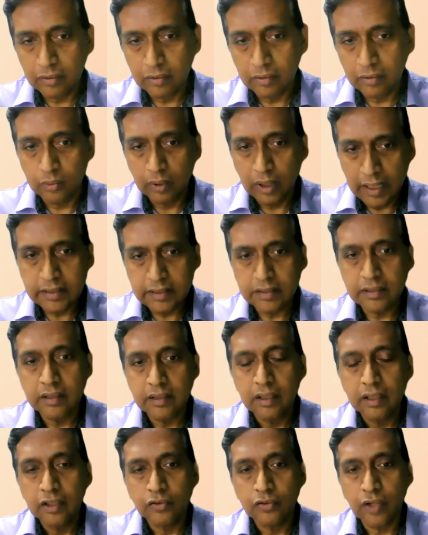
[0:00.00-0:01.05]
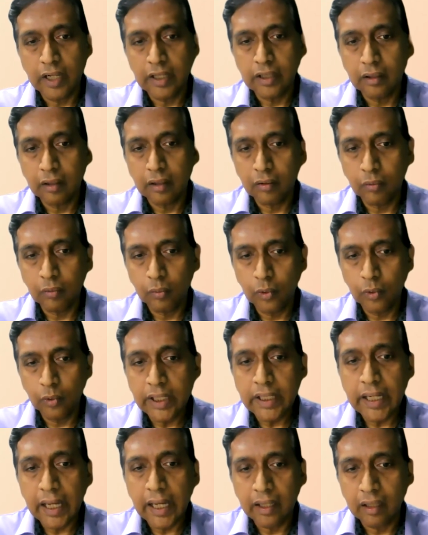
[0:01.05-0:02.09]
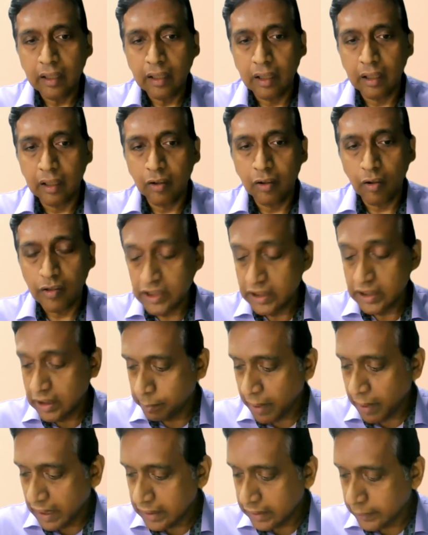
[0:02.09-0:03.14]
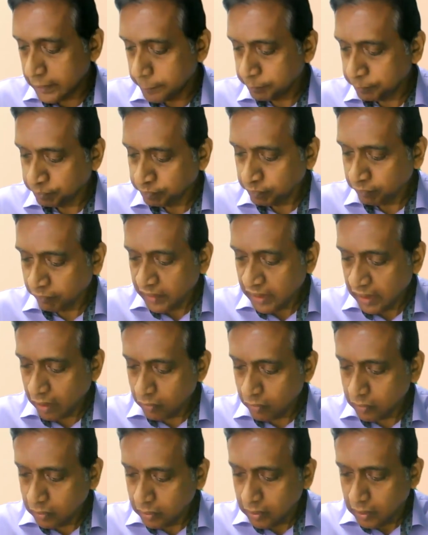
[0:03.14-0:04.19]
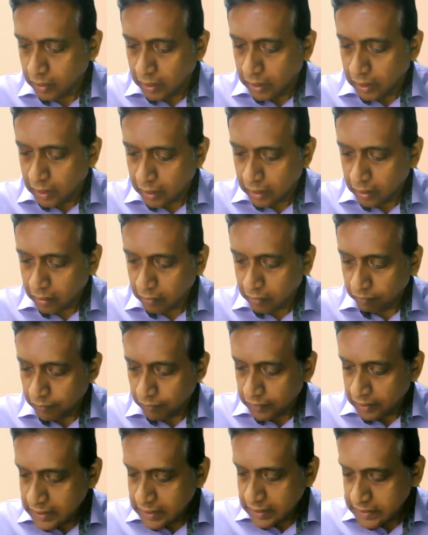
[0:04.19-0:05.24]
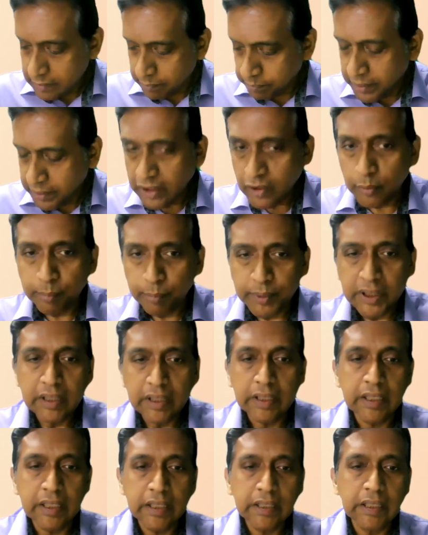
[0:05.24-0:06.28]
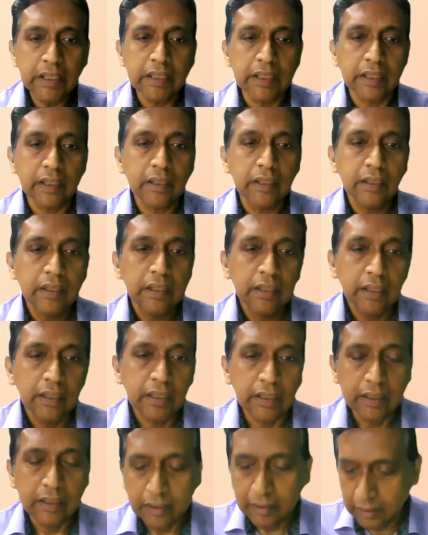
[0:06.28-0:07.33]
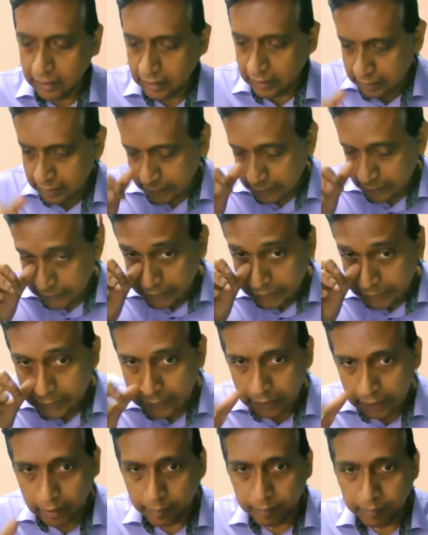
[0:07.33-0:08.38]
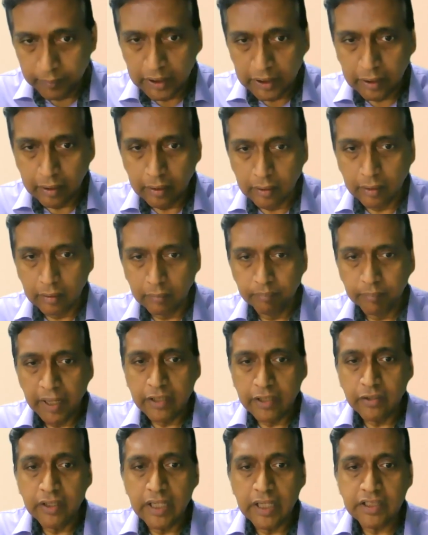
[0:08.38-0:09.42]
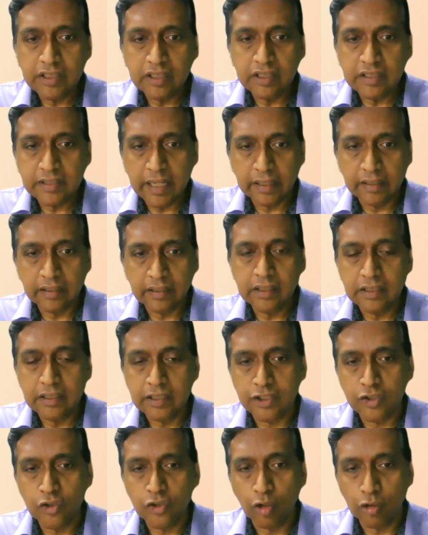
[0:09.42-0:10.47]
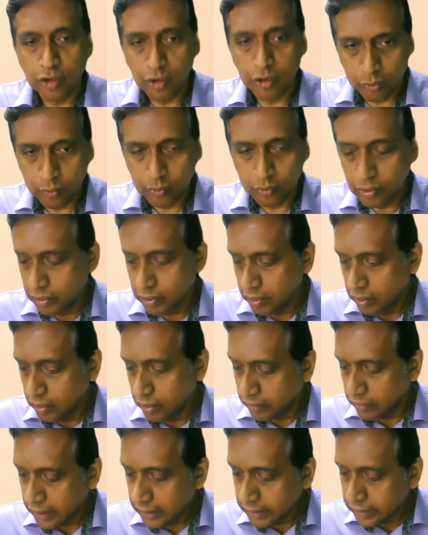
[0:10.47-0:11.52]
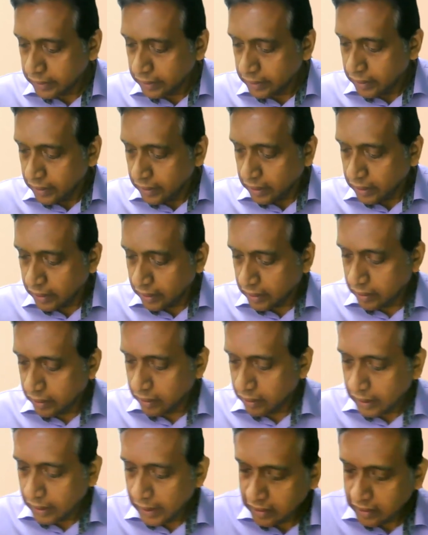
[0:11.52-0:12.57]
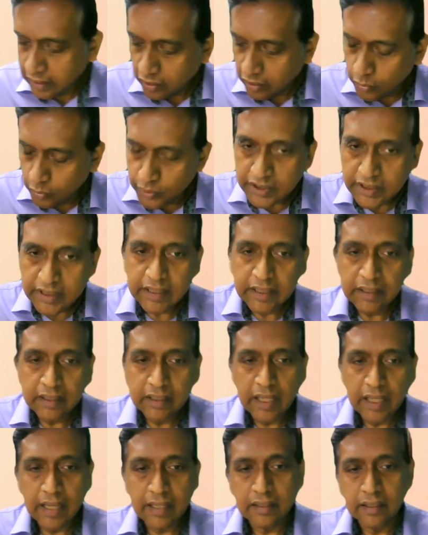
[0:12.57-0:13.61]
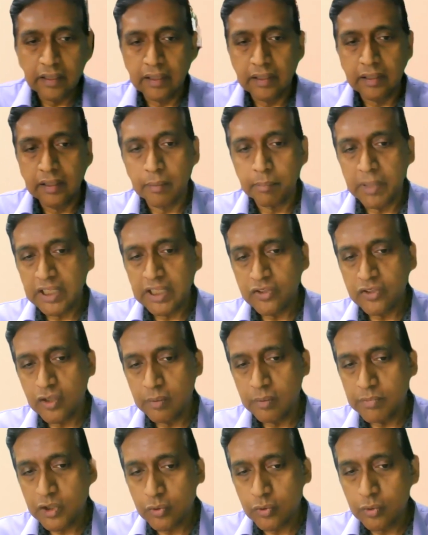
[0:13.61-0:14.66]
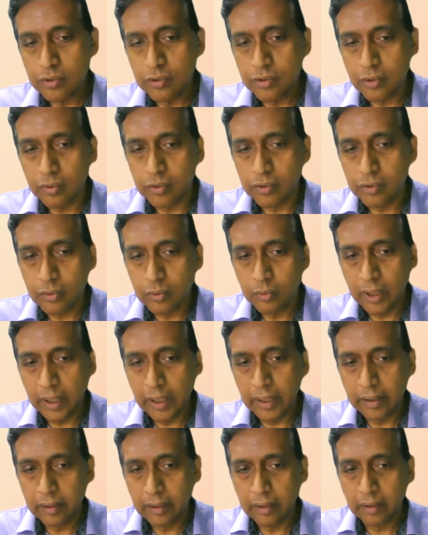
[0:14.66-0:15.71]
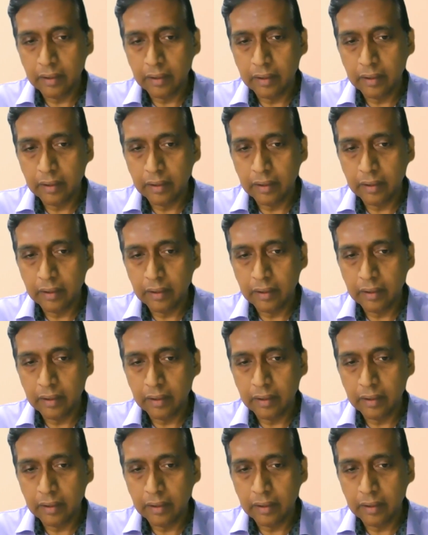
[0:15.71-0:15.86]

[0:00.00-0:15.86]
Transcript: to us looking at launching a pilot. Now, this peer-to-peer learning in the educational sector is not new, right? And you see that in the mainstream schools also. And